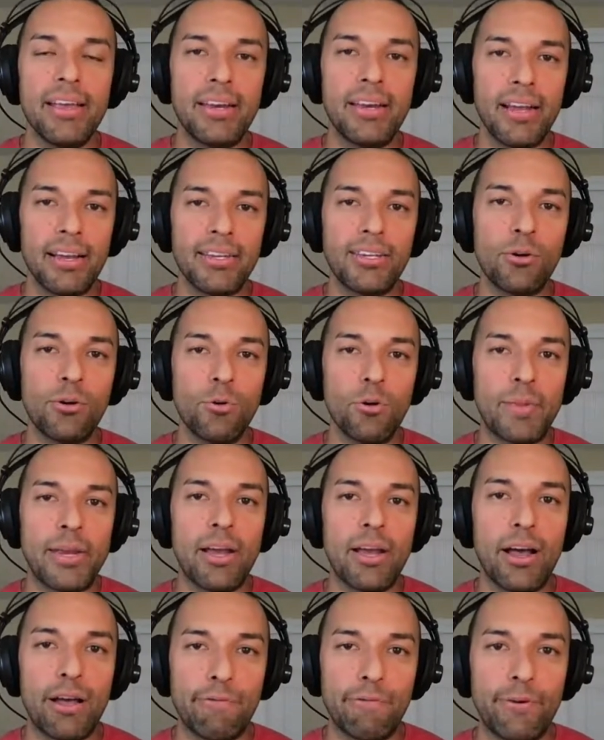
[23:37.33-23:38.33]
Gusto will be
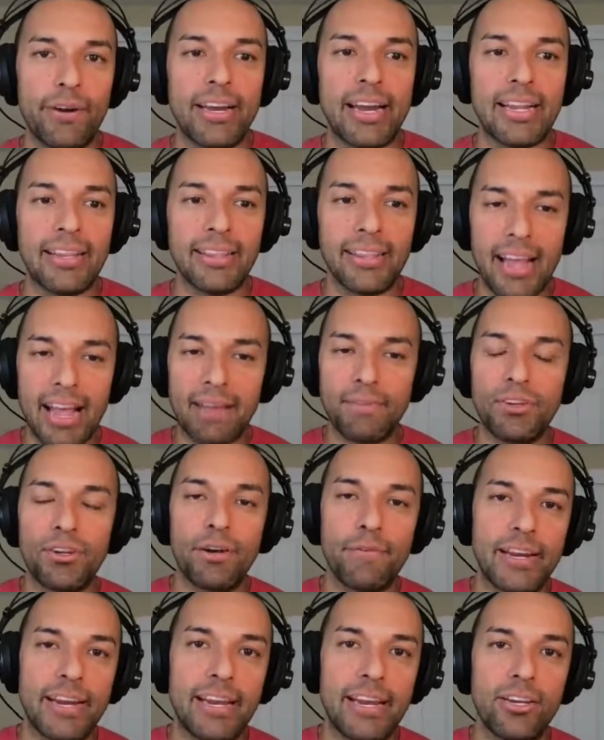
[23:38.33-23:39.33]
offering a live
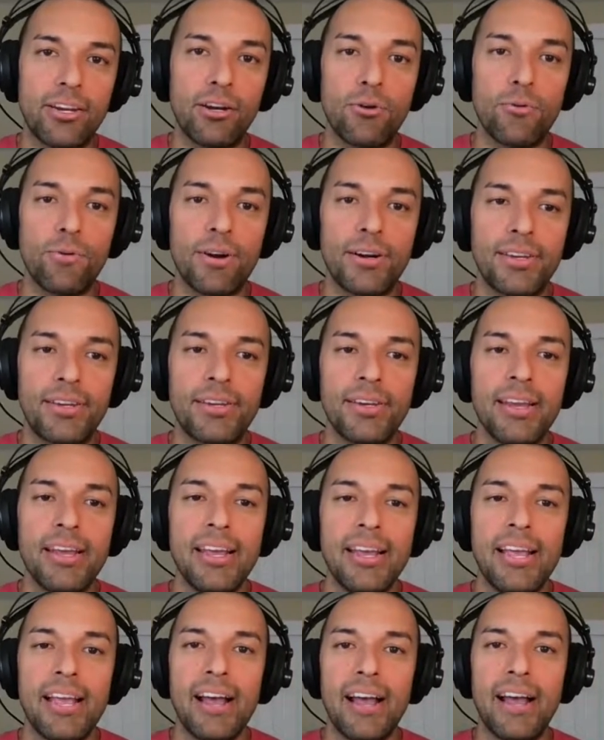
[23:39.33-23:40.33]
certification course
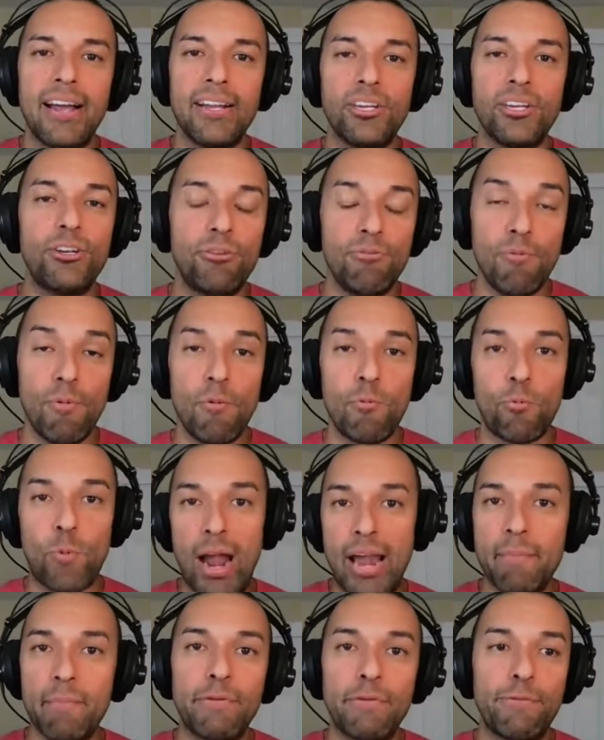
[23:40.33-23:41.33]
uh,
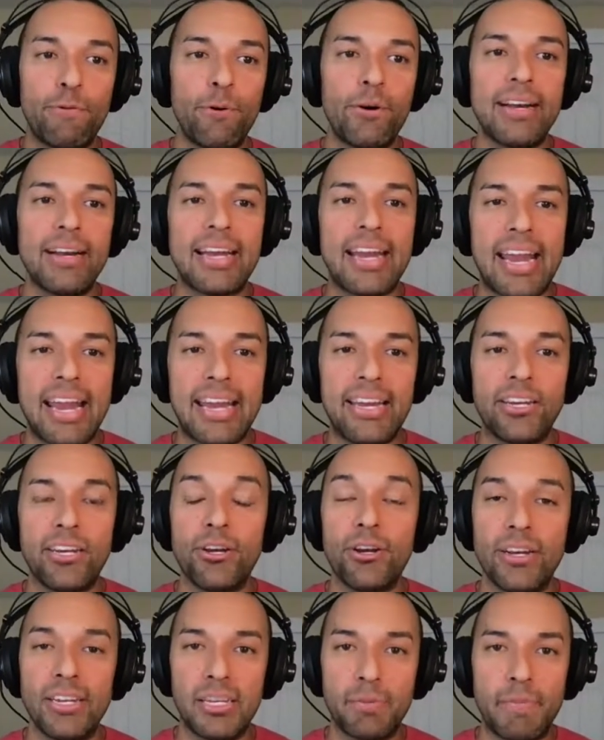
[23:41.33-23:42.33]
right before Engage, and
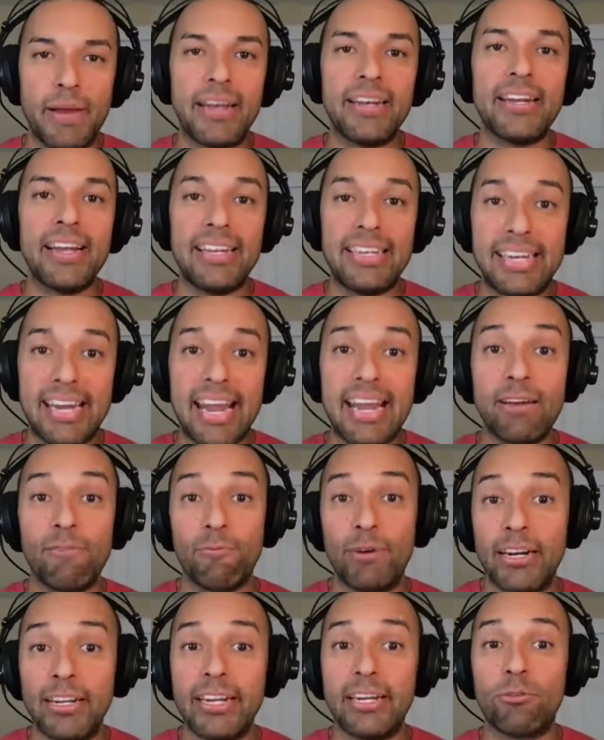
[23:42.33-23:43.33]
you can spend a day
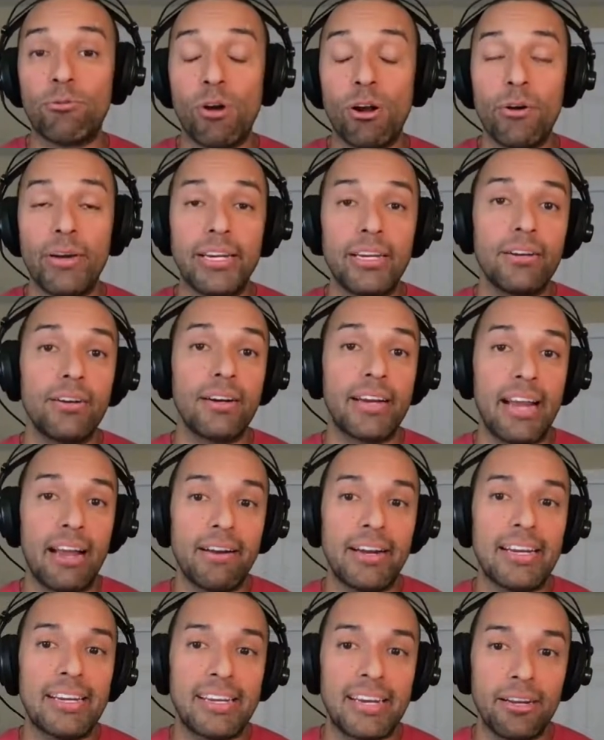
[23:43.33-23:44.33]
really growing your
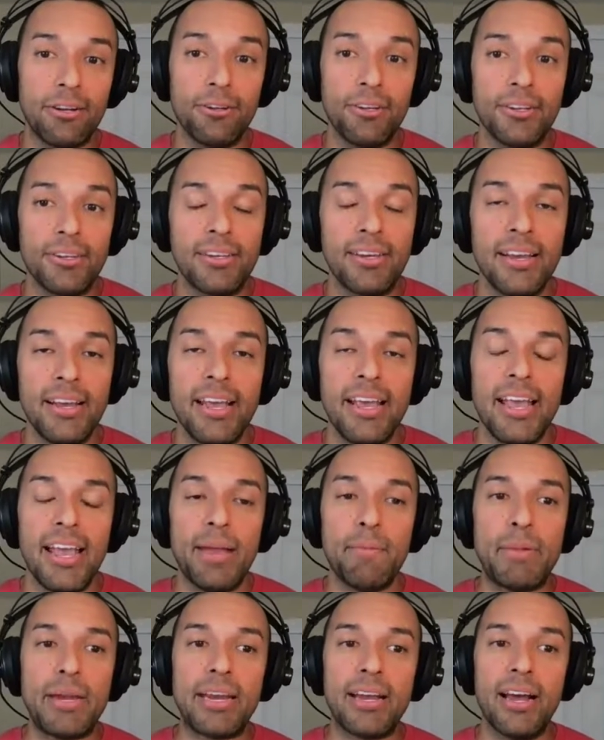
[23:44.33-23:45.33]
accounting skills
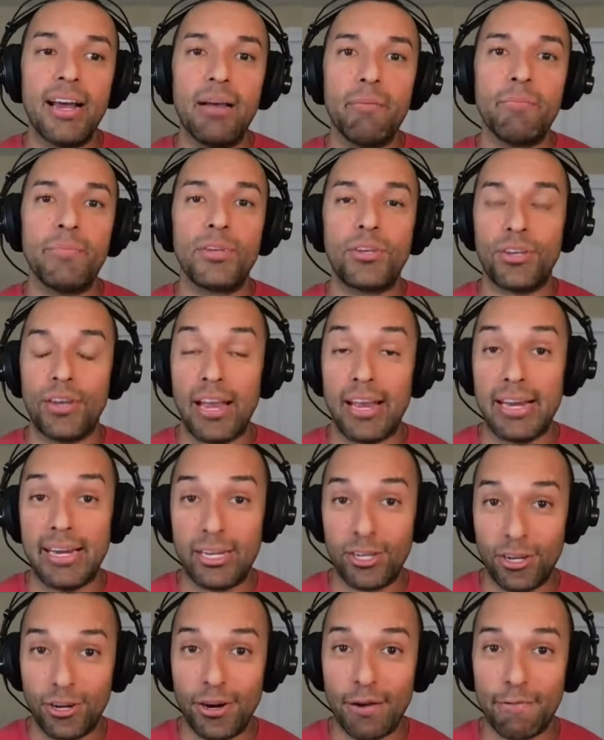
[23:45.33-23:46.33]
and become a
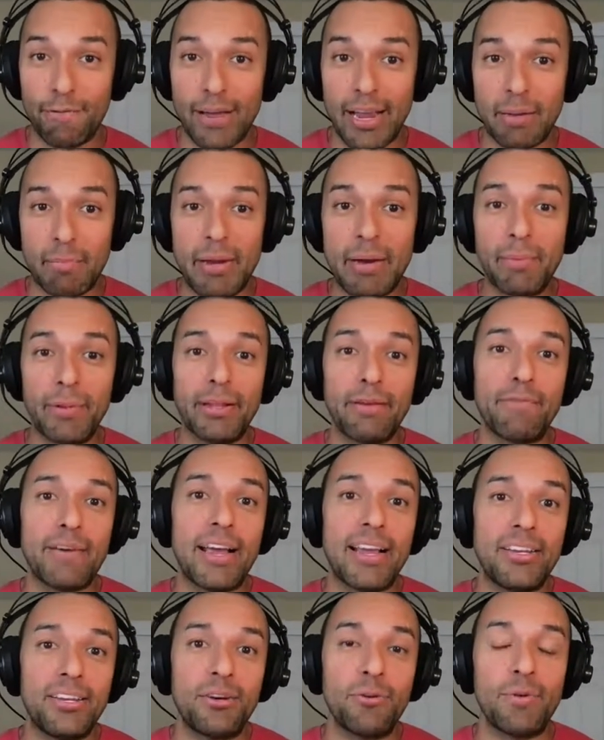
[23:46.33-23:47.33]
certified people
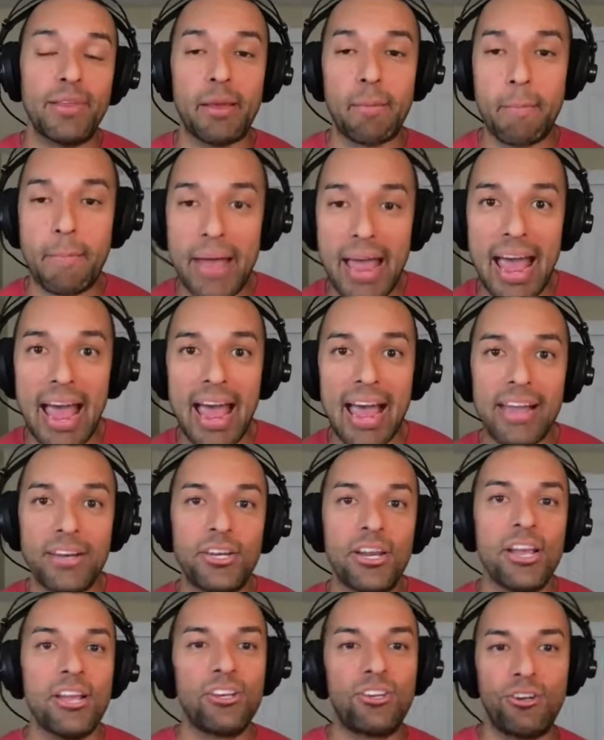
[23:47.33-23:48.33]
advisor with a
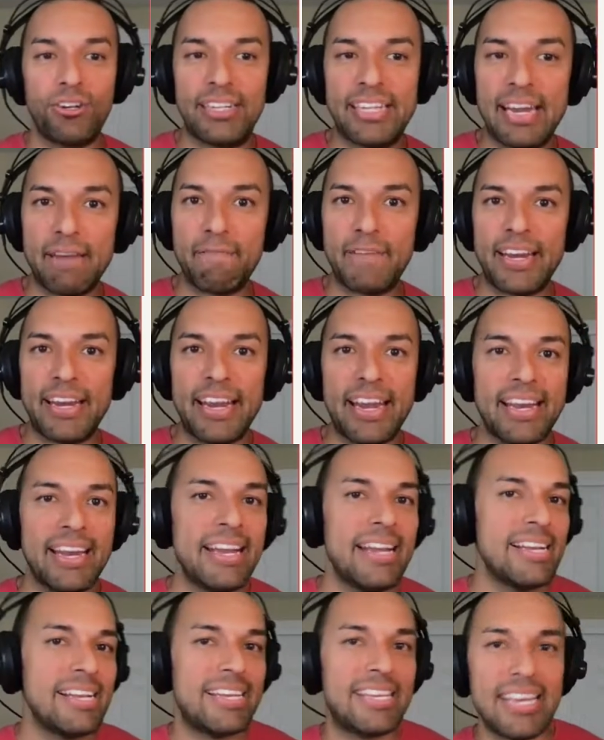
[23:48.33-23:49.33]
badge, certificate,
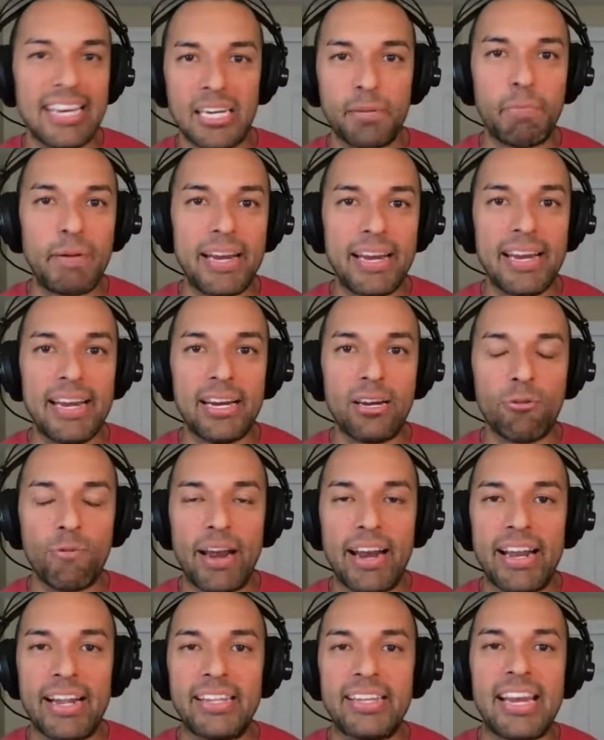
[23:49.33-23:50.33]
six CPE
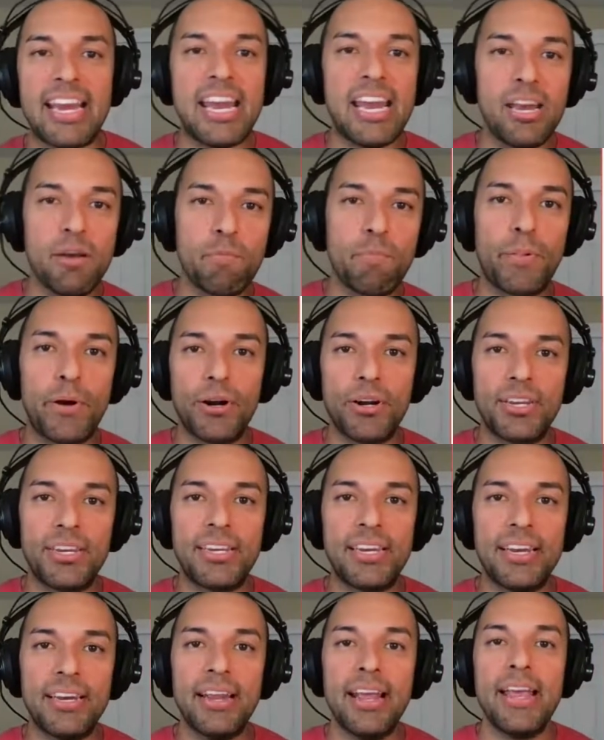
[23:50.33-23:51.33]
credits in
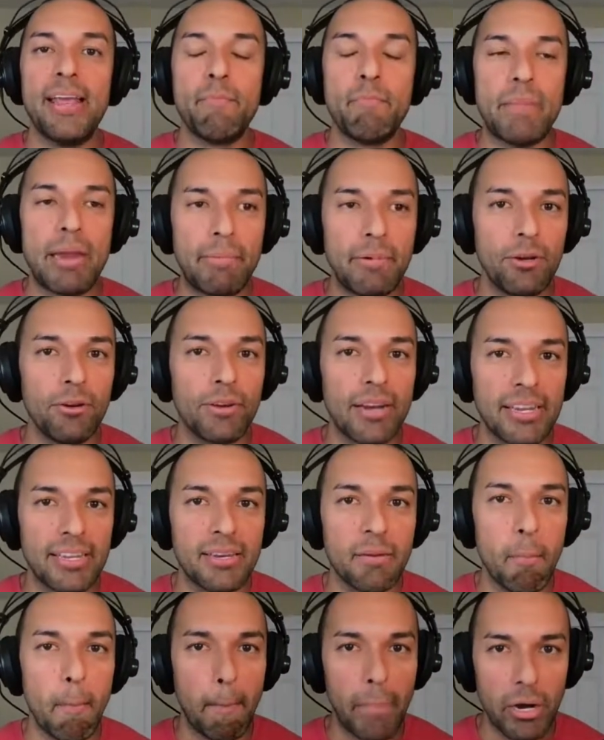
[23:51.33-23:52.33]
person. Maybe you'll get
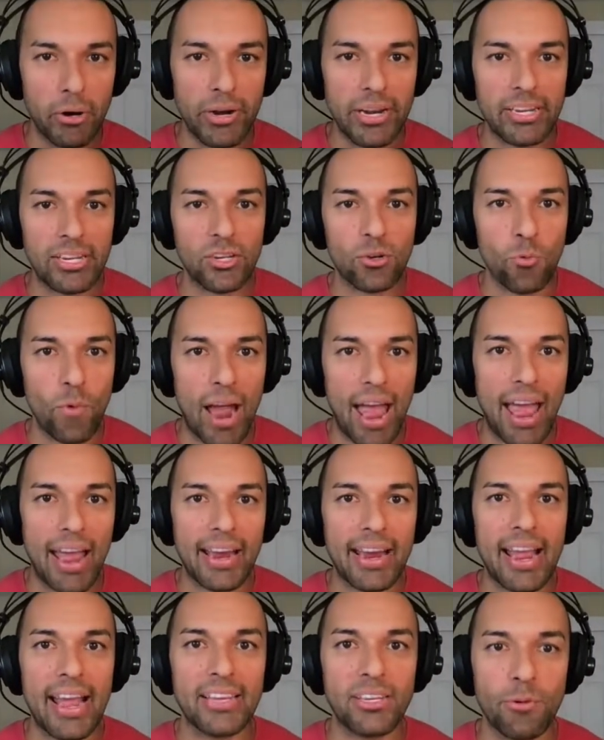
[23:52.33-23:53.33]
some bonus
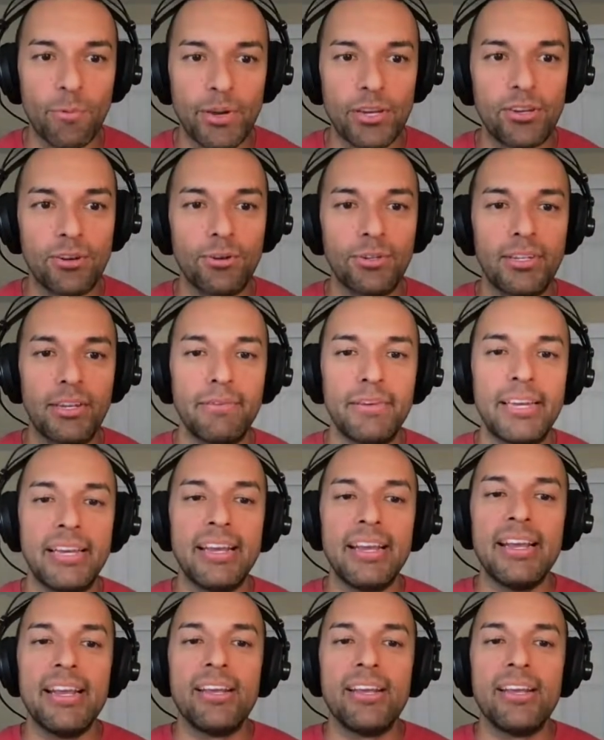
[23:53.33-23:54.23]
swag as a result of it.